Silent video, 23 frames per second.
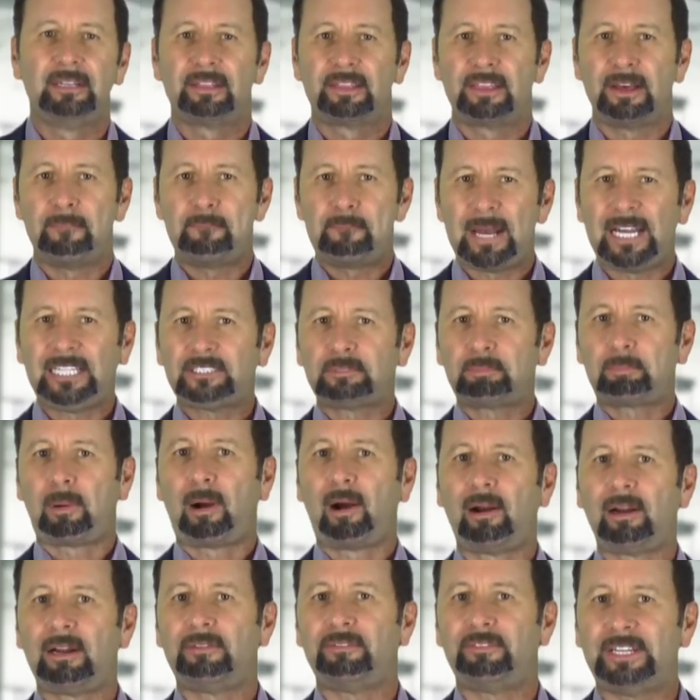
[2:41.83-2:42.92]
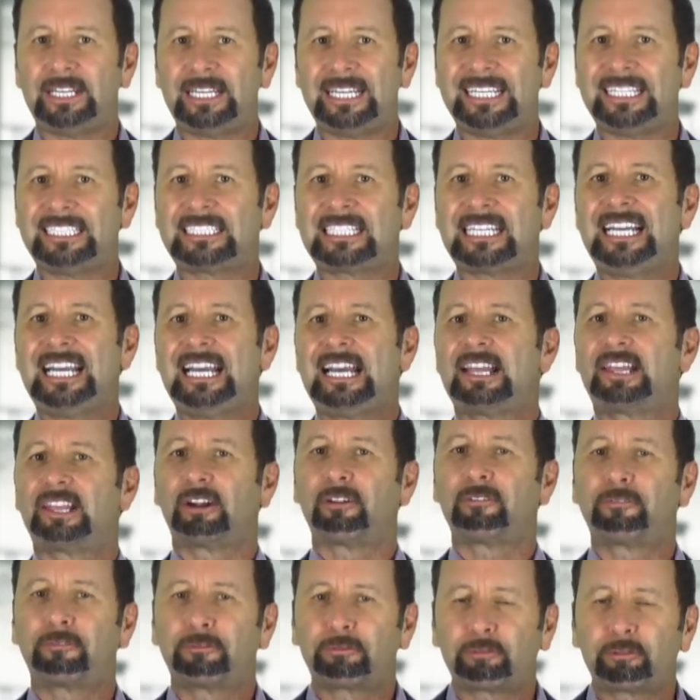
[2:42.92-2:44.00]
The best part of it is they're
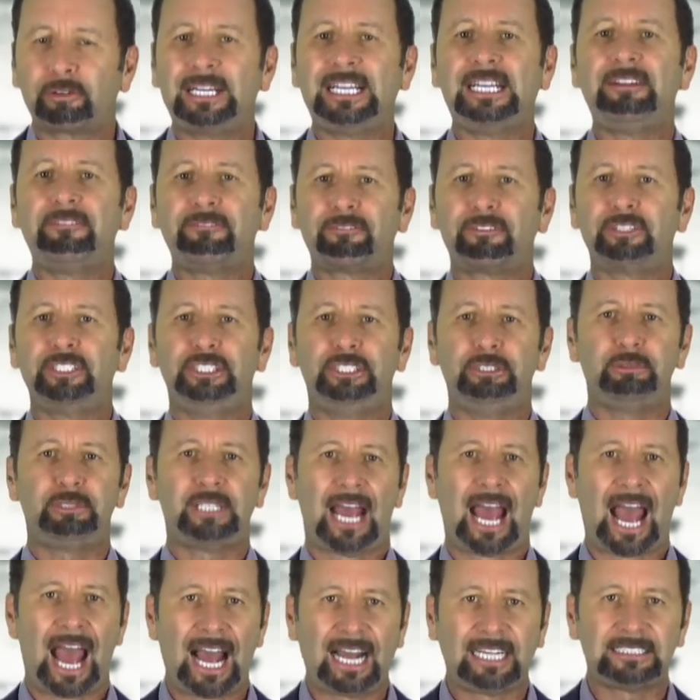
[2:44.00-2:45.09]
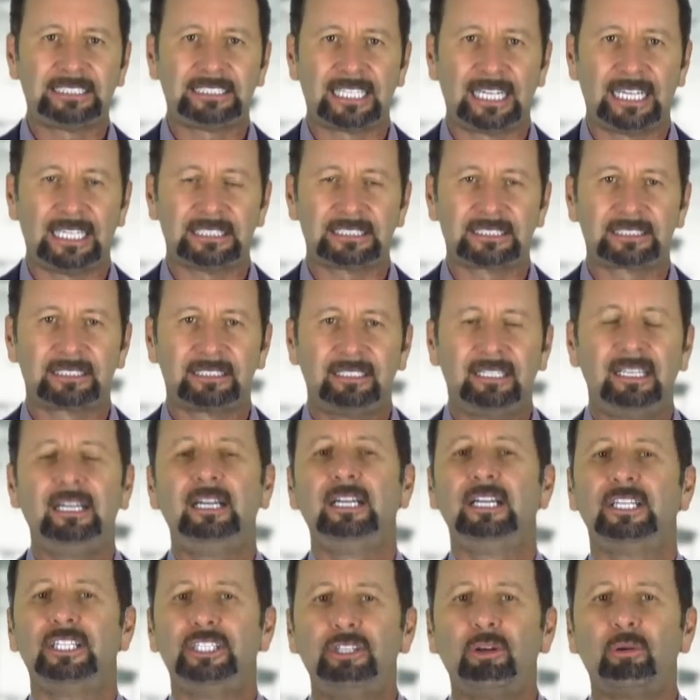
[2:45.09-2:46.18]
free for you to access.
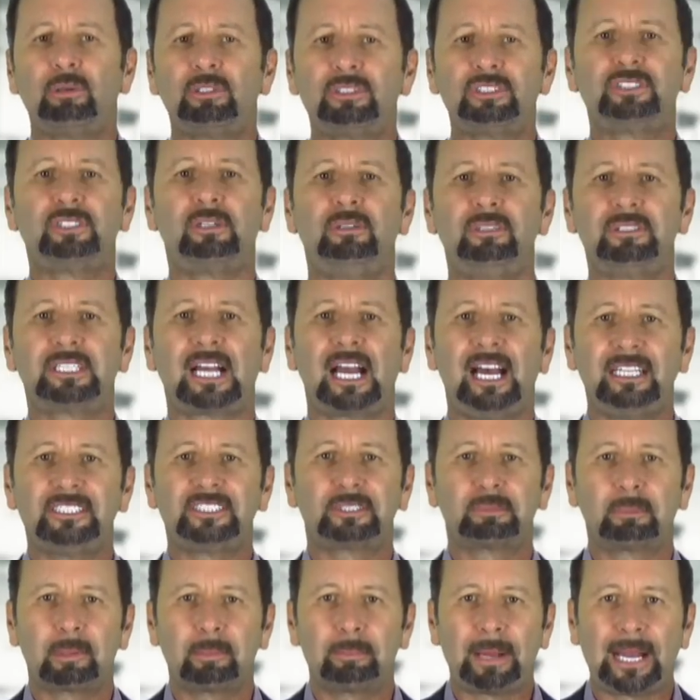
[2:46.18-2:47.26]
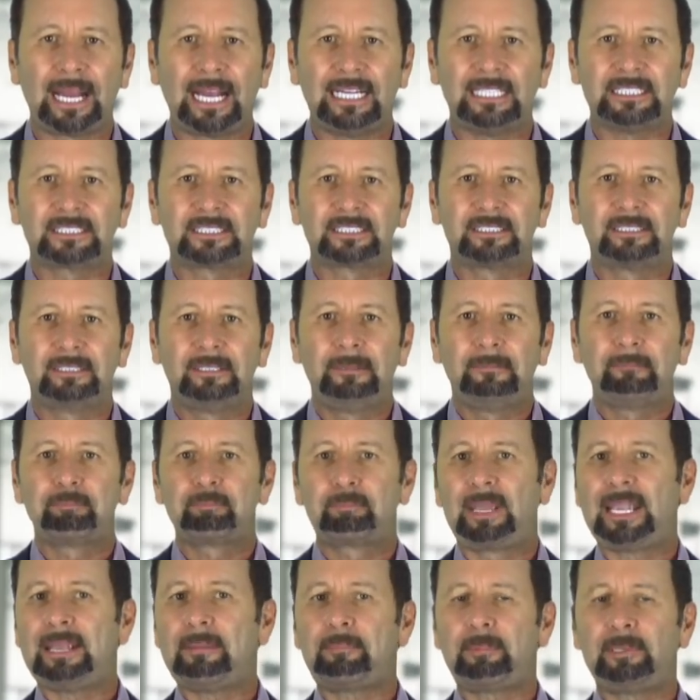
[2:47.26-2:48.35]
Your sold customer base,
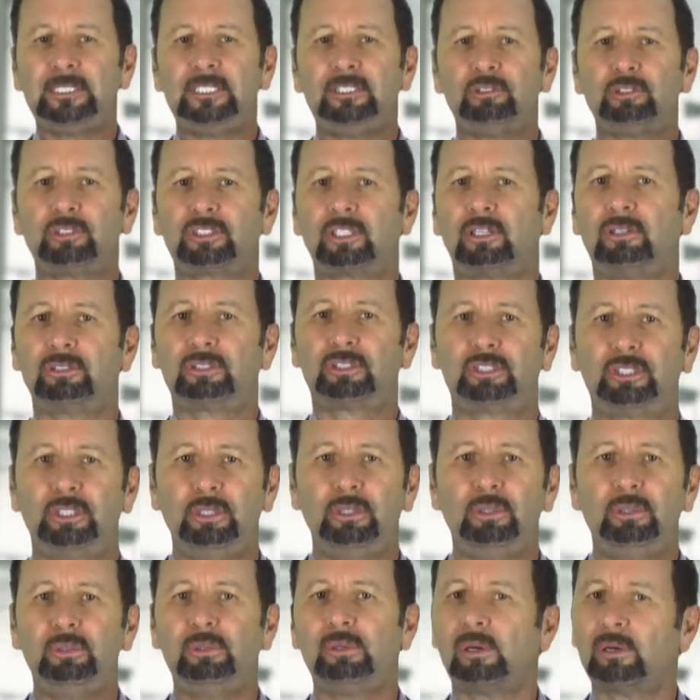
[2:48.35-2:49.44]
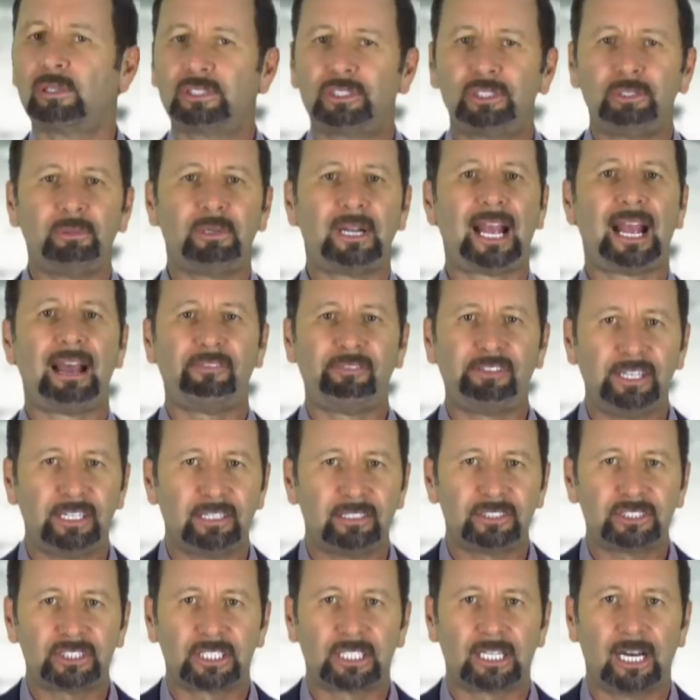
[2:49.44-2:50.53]
people you sold 2 or 2.5
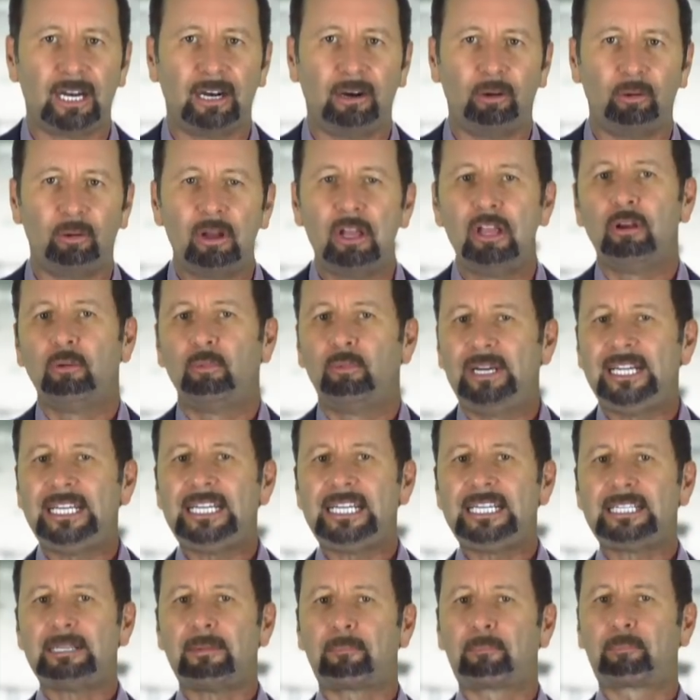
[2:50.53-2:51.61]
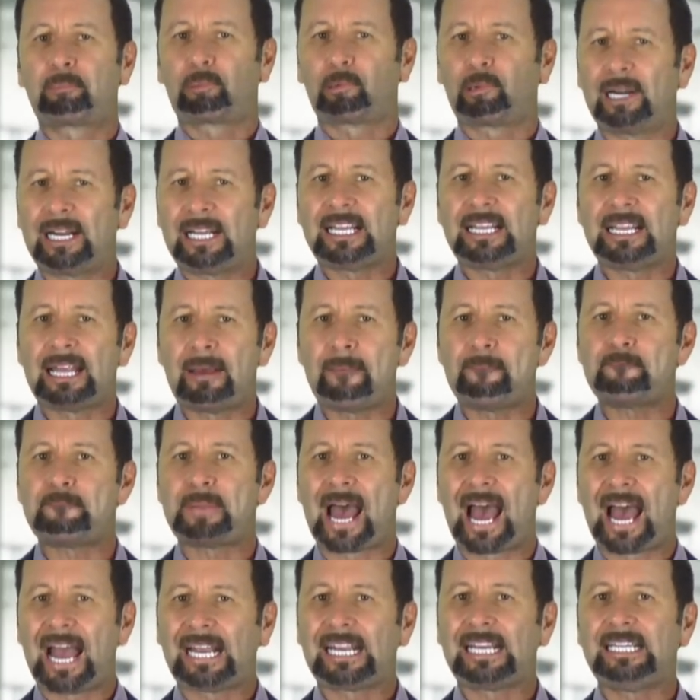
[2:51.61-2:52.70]
years ago. We need to bring them
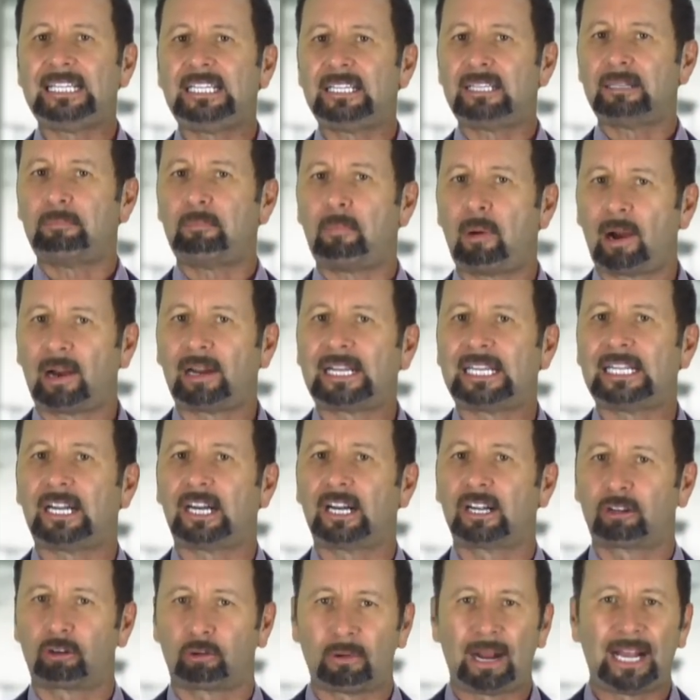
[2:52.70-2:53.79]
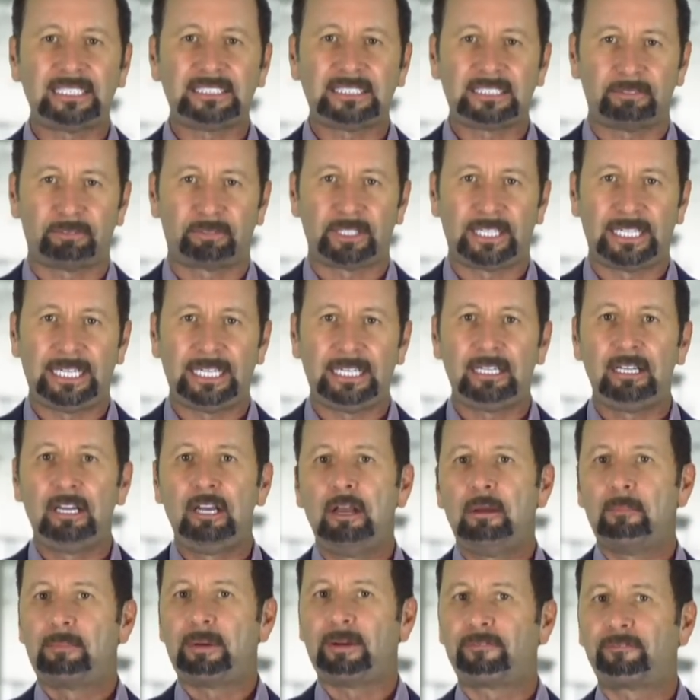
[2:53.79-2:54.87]
back into the market aggressively
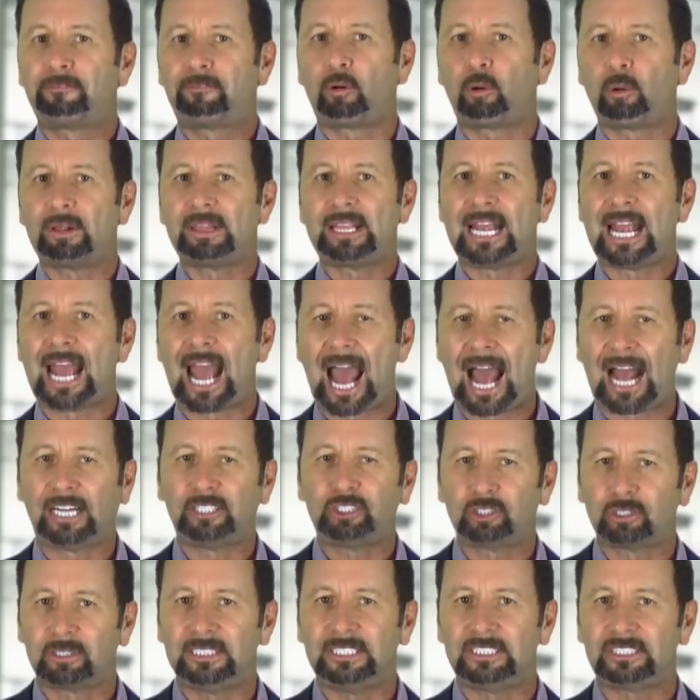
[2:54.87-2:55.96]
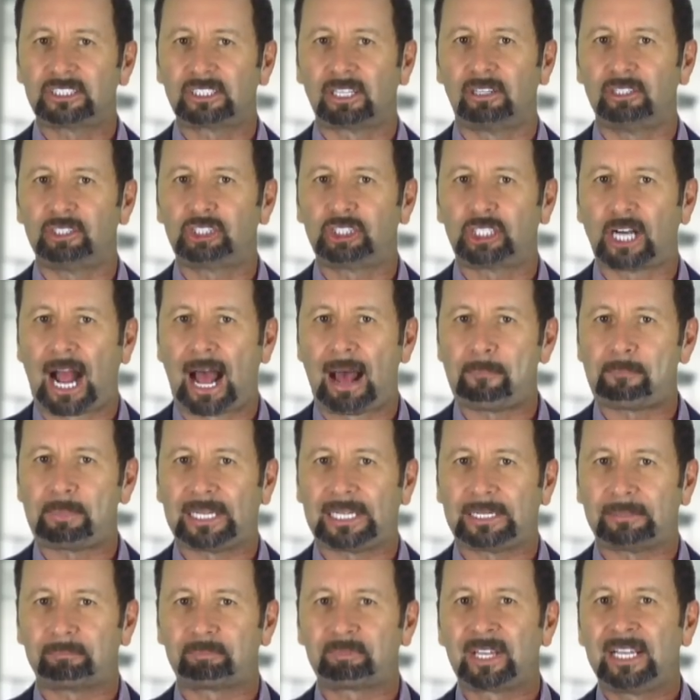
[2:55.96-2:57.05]
before they actually start
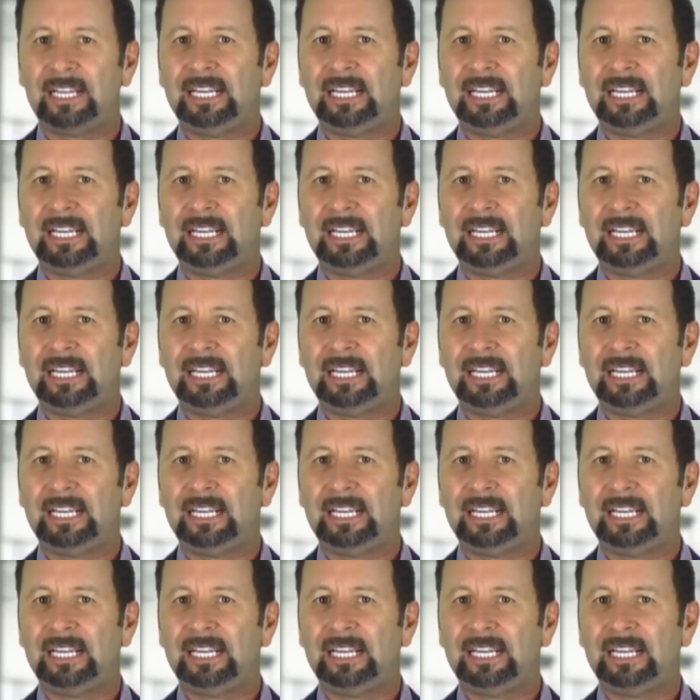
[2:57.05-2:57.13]
shopping.